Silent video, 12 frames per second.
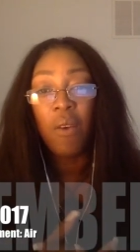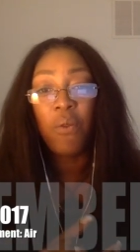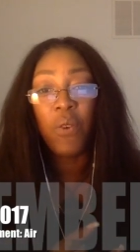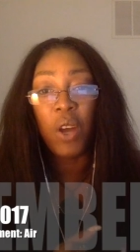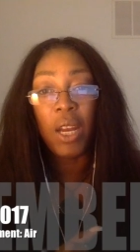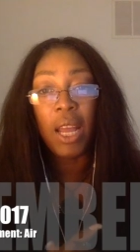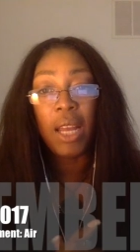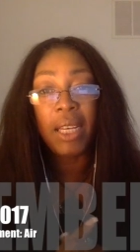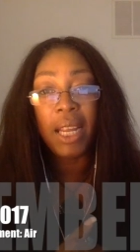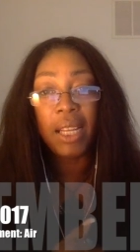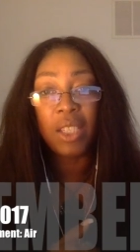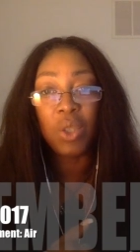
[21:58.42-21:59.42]
fun
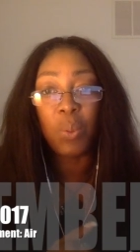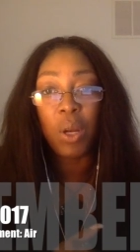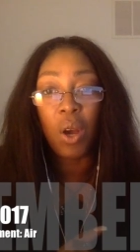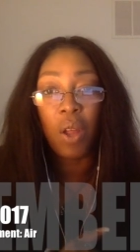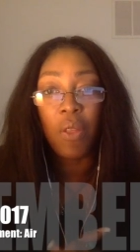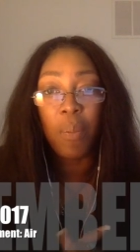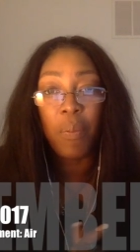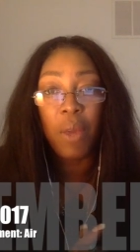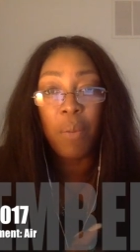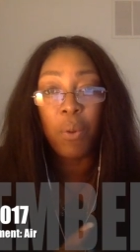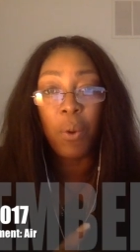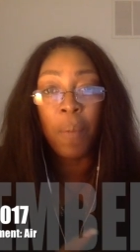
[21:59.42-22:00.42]
dates with other
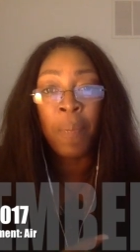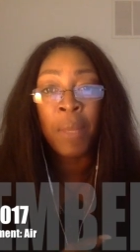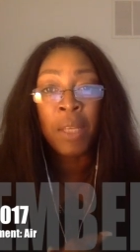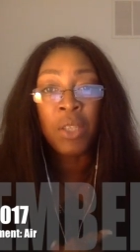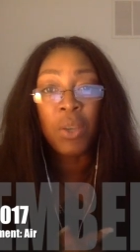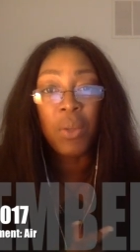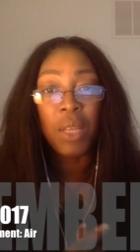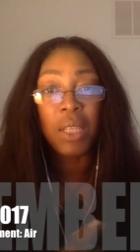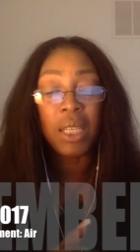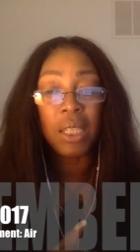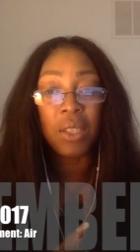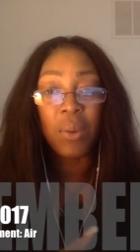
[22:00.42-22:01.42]
people. So
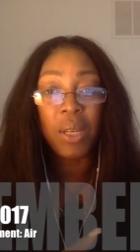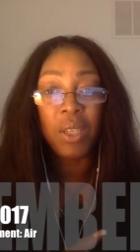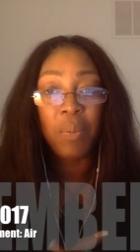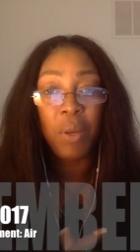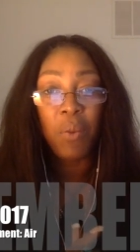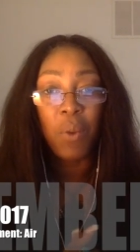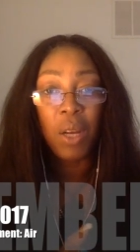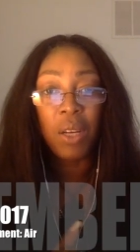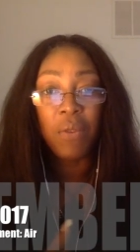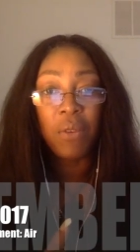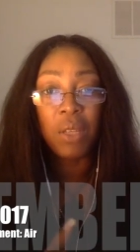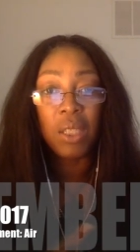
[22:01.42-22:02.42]
this is going to be
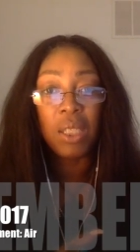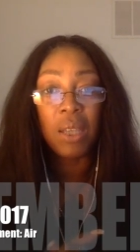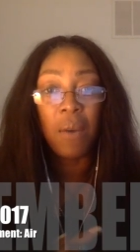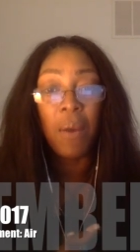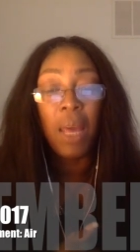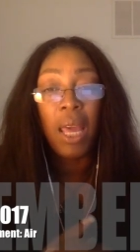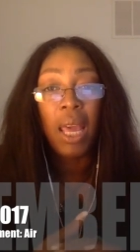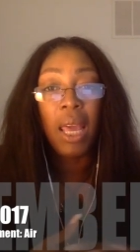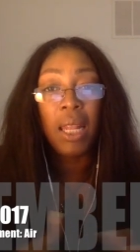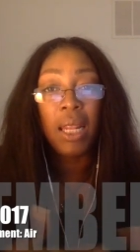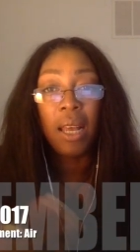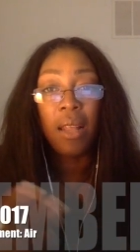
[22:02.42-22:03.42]
wonderful. So
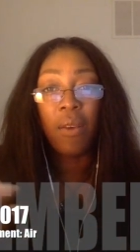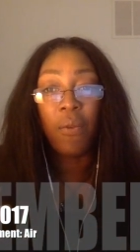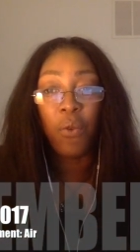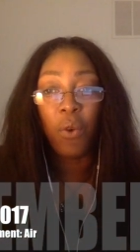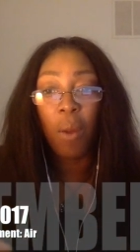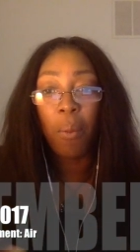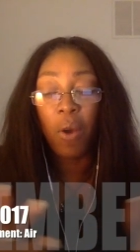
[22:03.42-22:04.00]
in the form